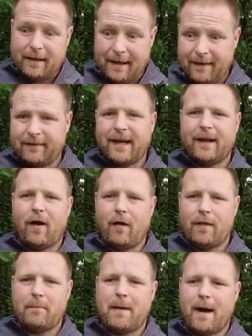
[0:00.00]
Let's get it
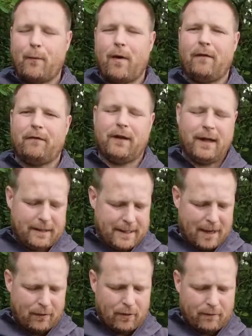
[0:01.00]
on the mat, what I've laid
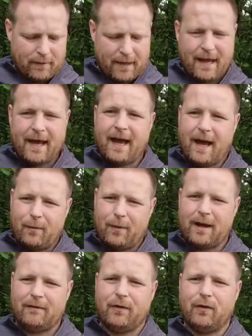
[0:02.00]
down over there, and
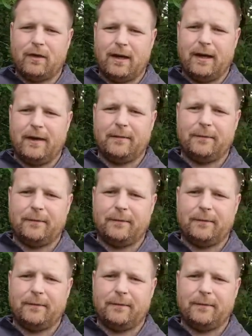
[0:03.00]
we'll have a look at it.